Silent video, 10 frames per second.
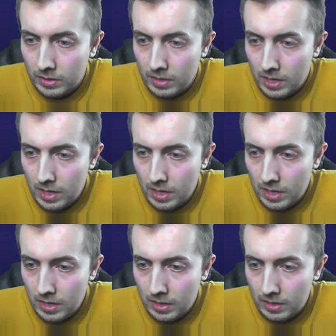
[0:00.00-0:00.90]

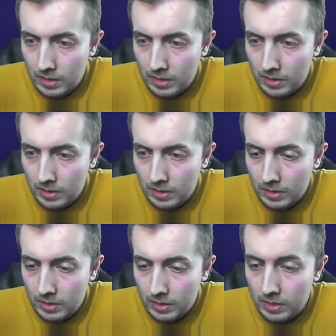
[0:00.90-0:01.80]
Uh,
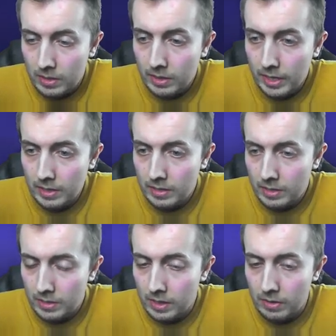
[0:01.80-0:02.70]
okay,
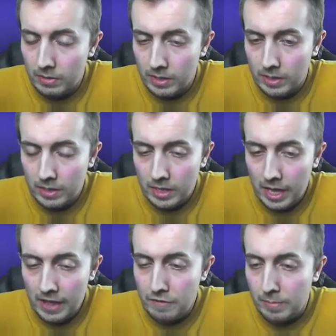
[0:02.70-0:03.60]
so
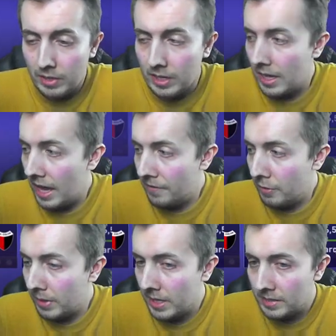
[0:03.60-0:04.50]
everybody
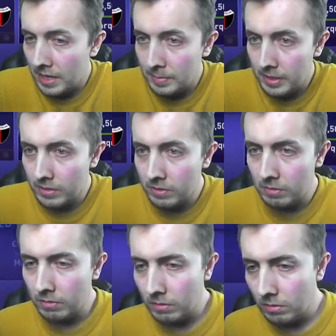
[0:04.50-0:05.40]
everybody accepted. It's not
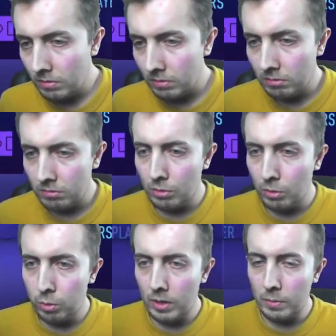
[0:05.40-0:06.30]

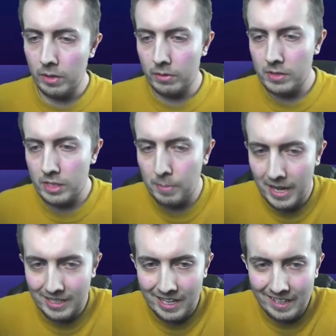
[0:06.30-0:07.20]
quite what I was
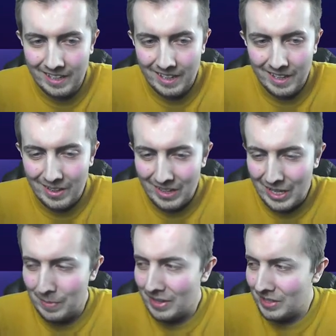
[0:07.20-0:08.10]
expecting going to
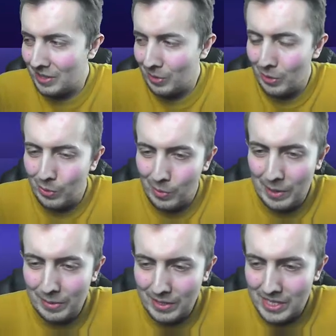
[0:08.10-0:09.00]
be honest, not quite
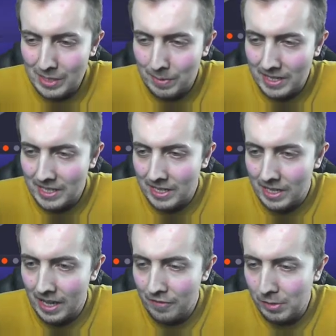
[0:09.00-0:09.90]
what I was expecting.
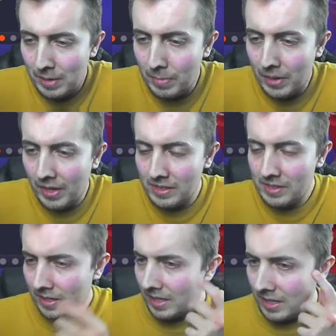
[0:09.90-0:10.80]
Everybody but that
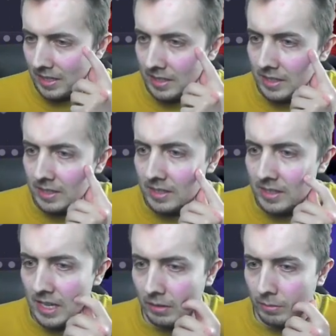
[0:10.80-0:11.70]

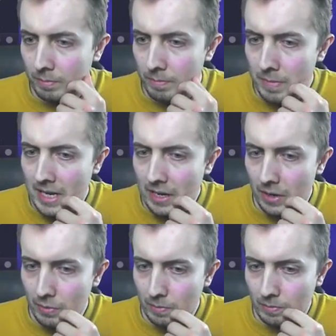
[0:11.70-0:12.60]
Del
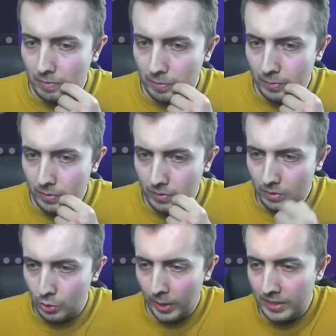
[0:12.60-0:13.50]
Mino
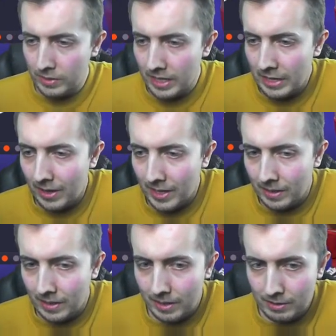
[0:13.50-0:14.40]
twat. Anyway,
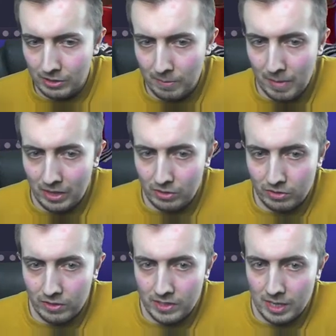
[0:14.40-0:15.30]
so Maradona
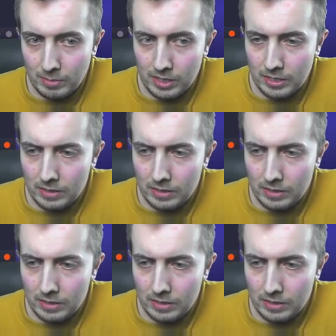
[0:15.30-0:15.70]
accepted.